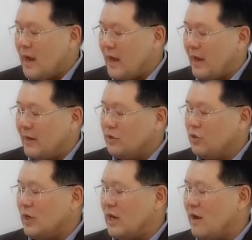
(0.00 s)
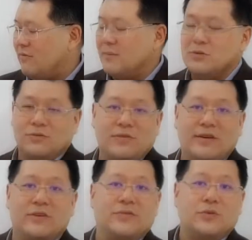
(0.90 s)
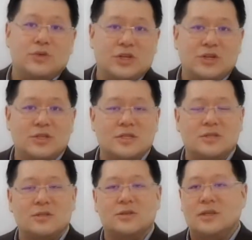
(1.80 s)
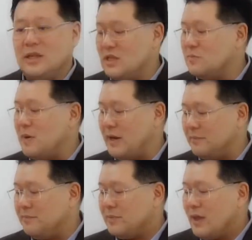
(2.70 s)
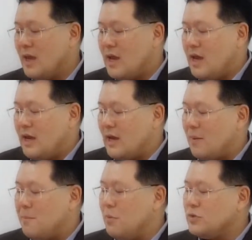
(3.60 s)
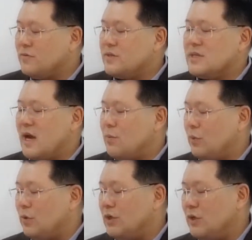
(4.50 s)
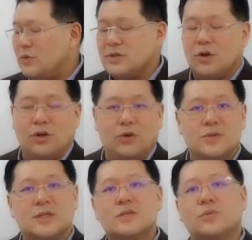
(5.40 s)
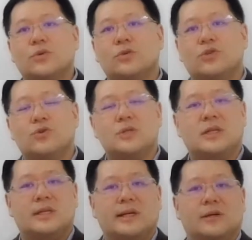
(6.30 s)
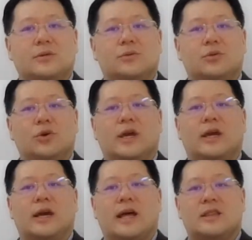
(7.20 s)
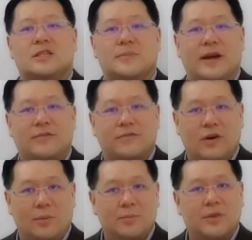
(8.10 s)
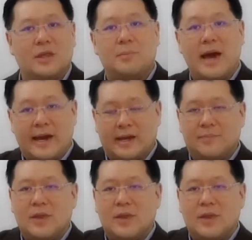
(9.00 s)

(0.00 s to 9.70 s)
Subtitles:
And you can have up to 5 different rotations in the spine. Now, most of the time when we deal with scoliosis, we usually deal looking at the spine from the back.